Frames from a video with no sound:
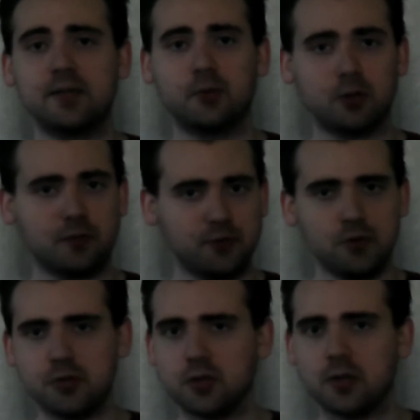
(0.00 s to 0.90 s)
for the
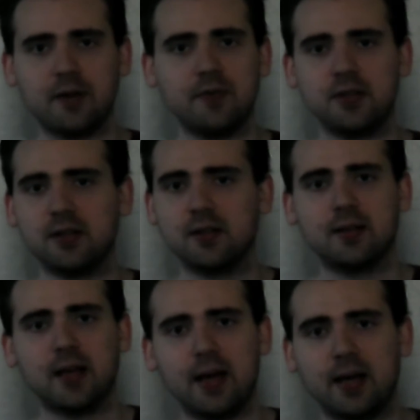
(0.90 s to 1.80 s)
future and everything
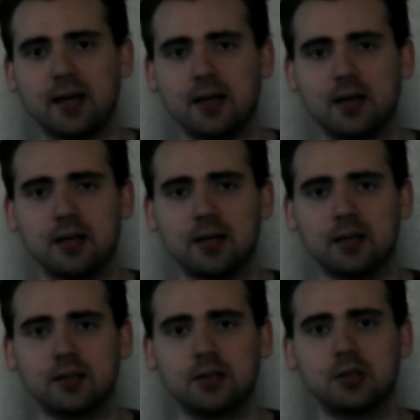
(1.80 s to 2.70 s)
that
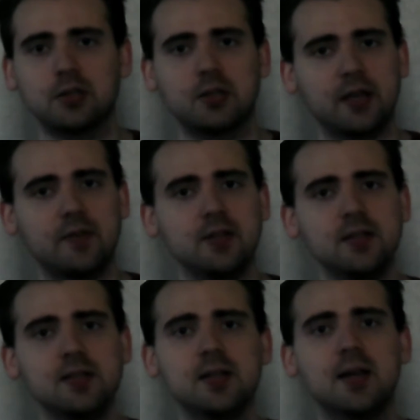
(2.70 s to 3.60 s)
could give
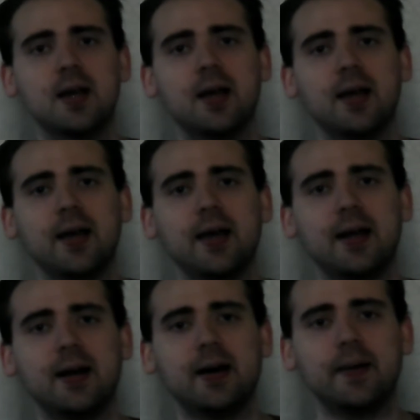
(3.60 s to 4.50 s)
us. And
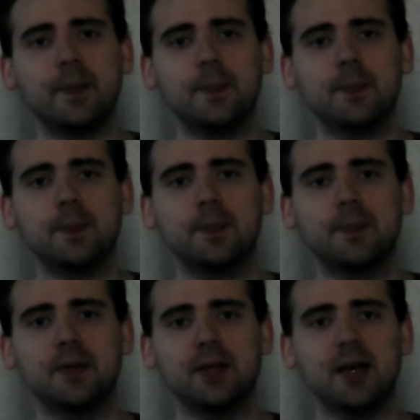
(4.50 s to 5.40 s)

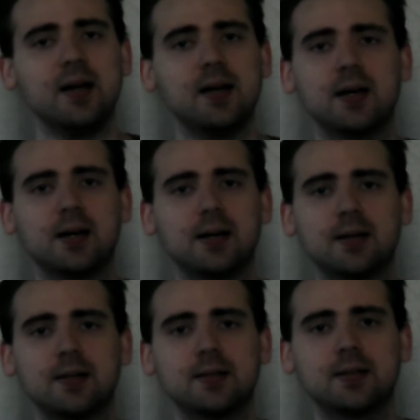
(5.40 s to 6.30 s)
yeah,
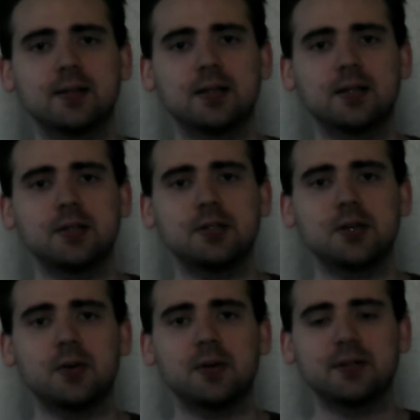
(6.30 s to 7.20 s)

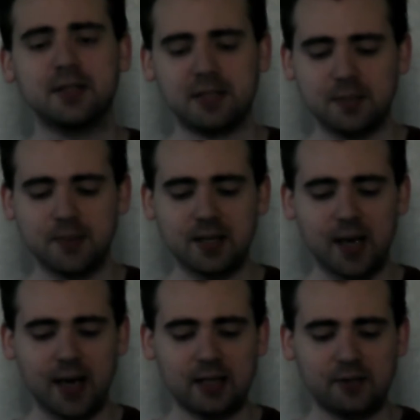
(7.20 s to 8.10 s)
so this is going to be the
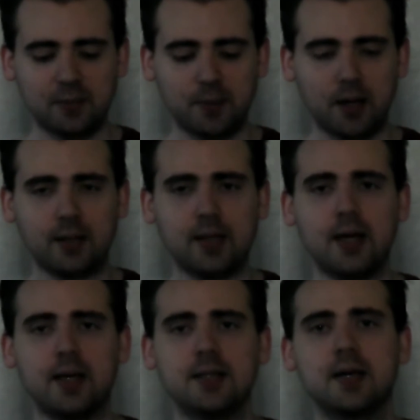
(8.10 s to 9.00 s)
end of the
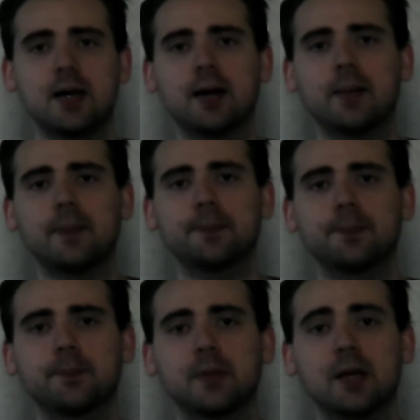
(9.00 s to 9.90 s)
podcast.
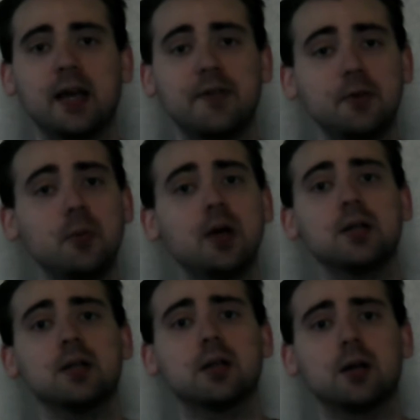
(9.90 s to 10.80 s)
If you want
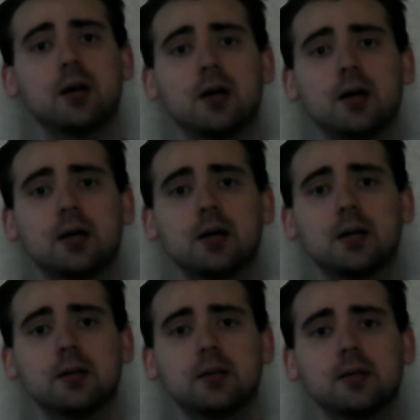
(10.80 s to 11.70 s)
to
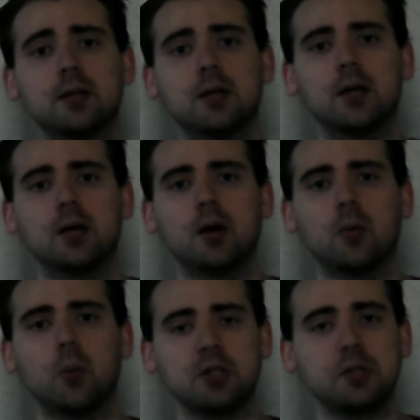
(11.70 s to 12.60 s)

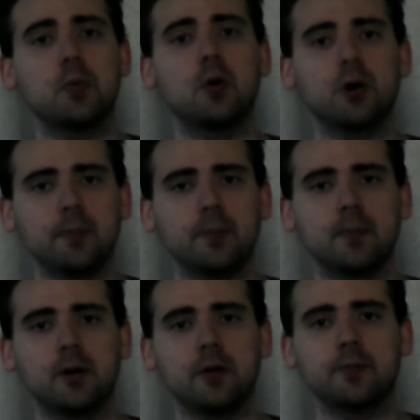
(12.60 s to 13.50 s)
watch more
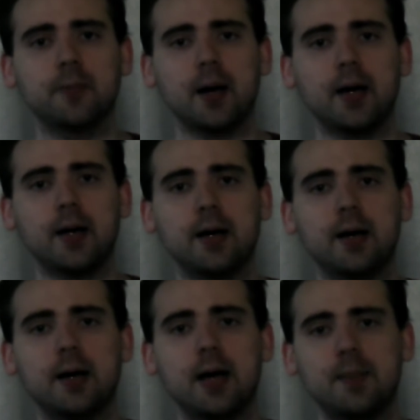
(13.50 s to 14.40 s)
of my
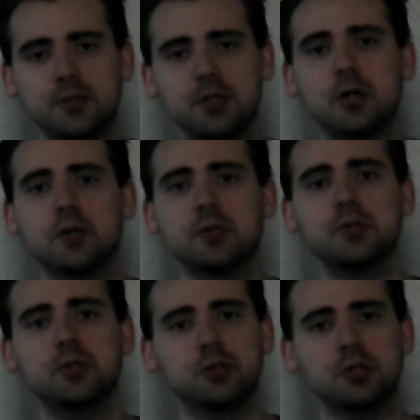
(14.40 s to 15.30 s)

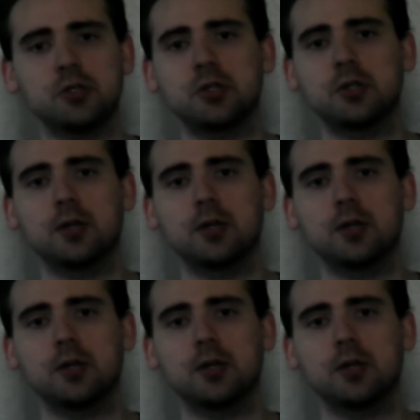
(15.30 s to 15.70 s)
episodes, just